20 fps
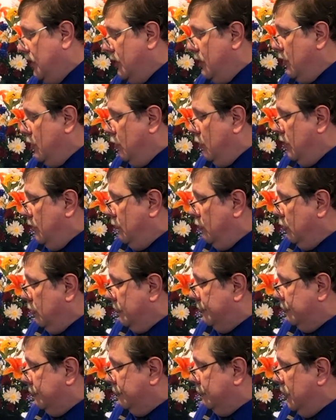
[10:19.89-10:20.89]
While
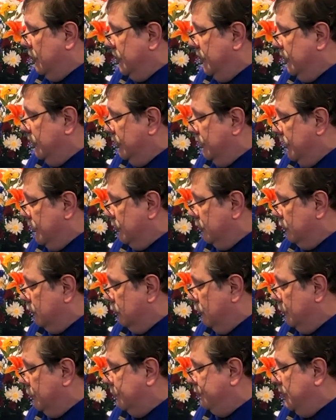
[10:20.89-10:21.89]
Morris was writing the letter,
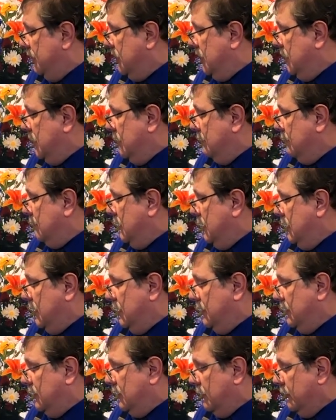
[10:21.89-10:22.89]
Rose began
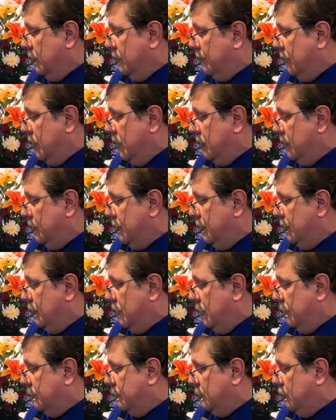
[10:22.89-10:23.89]
making another bear
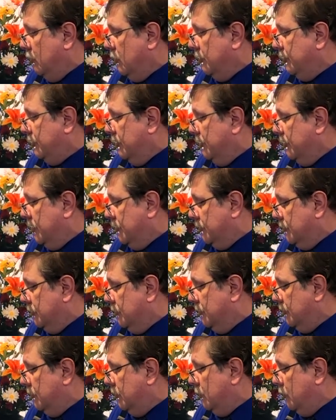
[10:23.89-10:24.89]
to escort the
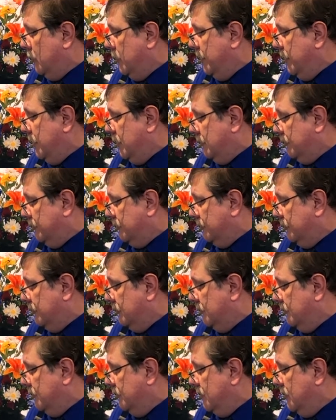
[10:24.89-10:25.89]
letter to the White House.
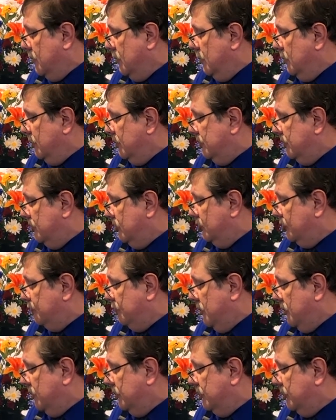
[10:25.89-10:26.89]
Stitch
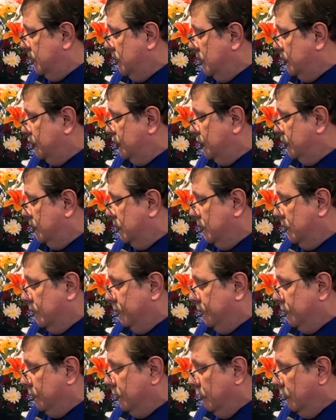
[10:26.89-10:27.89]
by stitch,
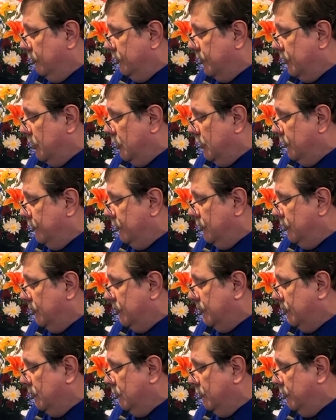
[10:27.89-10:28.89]
Rose carefully
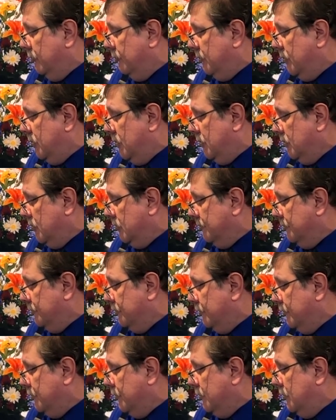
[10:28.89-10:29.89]
sewed the bear.
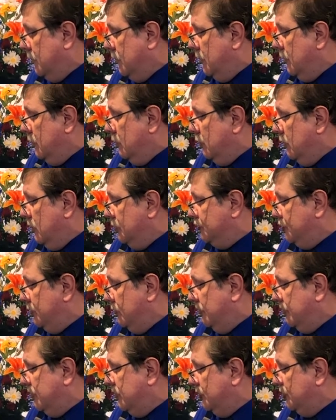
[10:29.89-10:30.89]
While
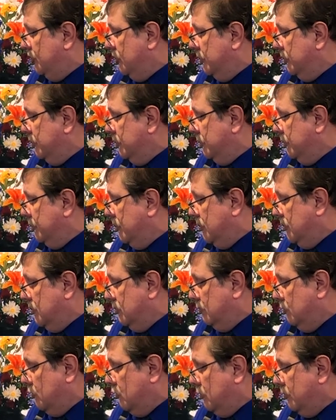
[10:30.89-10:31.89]
she was stitching the little
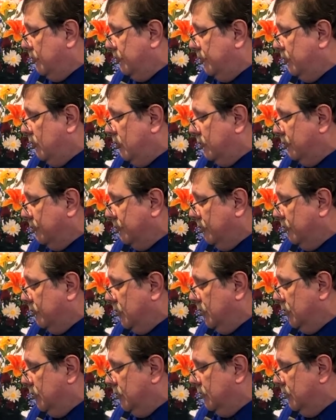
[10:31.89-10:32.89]
bear, Morris thought of
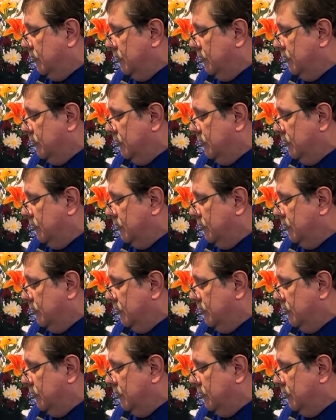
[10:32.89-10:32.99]
something.